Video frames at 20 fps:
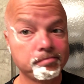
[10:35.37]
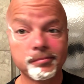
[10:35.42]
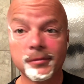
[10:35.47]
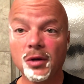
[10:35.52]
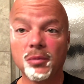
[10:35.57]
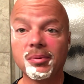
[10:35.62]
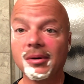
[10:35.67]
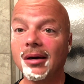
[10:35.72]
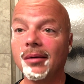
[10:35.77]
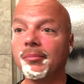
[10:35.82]

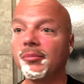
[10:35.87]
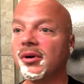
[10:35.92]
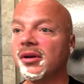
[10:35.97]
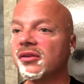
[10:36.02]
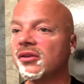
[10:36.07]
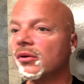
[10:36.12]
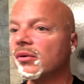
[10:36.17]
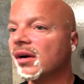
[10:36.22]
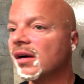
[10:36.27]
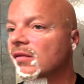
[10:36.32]
no problem
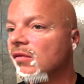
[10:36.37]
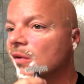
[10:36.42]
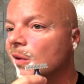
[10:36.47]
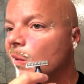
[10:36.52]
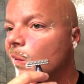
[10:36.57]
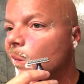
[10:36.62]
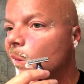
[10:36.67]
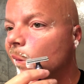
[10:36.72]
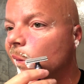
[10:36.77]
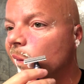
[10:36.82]
whatsoever.
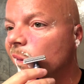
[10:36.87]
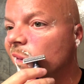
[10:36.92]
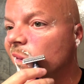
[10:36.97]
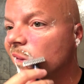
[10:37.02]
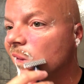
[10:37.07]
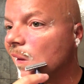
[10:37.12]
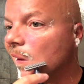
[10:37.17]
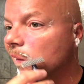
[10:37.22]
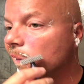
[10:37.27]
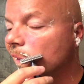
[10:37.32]

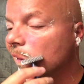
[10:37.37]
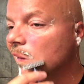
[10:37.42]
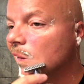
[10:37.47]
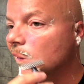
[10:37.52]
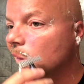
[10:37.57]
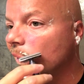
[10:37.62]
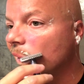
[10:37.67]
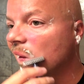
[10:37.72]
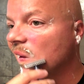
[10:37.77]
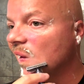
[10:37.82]
In fact, it's
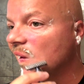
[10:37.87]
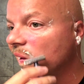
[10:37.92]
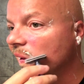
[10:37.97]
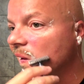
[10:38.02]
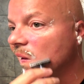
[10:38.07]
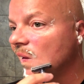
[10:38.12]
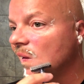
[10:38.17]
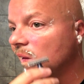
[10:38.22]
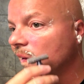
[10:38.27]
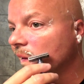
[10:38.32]
quite
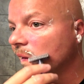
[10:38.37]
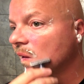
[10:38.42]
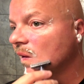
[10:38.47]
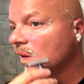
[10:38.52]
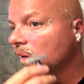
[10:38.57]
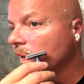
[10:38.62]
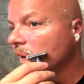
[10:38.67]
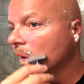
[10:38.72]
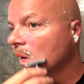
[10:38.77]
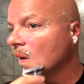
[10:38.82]
good.
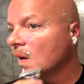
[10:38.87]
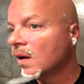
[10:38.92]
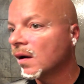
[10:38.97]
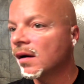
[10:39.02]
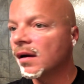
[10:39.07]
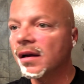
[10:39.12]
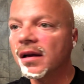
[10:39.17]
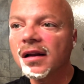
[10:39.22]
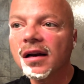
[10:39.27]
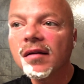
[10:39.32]

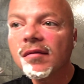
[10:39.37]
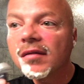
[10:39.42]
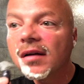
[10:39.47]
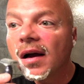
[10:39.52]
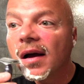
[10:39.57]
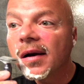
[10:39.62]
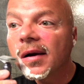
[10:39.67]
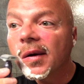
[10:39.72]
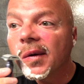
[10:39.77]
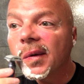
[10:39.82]
And I've
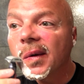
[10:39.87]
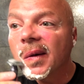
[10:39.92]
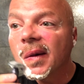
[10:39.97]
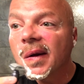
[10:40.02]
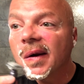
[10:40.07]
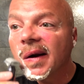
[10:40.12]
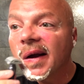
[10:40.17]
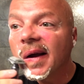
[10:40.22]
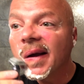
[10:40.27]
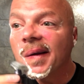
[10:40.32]
gotten a
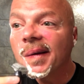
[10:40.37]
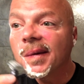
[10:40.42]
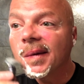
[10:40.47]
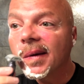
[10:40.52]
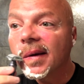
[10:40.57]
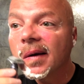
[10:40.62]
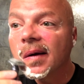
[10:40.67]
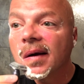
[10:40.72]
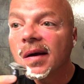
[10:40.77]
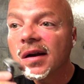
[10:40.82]
really nice
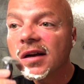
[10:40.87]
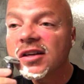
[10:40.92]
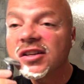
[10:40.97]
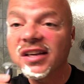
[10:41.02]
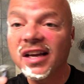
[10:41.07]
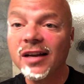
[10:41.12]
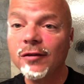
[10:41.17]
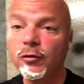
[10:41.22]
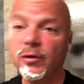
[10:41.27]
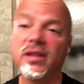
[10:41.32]

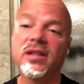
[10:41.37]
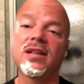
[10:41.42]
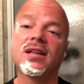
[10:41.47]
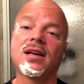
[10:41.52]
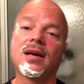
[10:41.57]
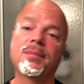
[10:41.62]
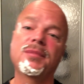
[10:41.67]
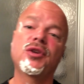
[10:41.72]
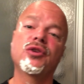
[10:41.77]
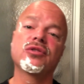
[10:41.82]
shave with it. And
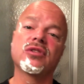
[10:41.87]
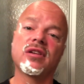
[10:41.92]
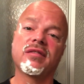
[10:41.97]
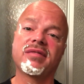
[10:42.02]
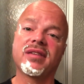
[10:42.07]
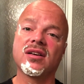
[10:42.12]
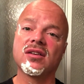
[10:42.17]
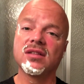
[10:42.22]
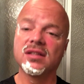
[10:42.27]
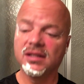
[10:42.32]
I'm using a
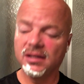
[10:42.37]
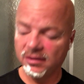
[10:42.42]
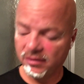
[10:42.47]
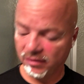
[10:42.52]
fairly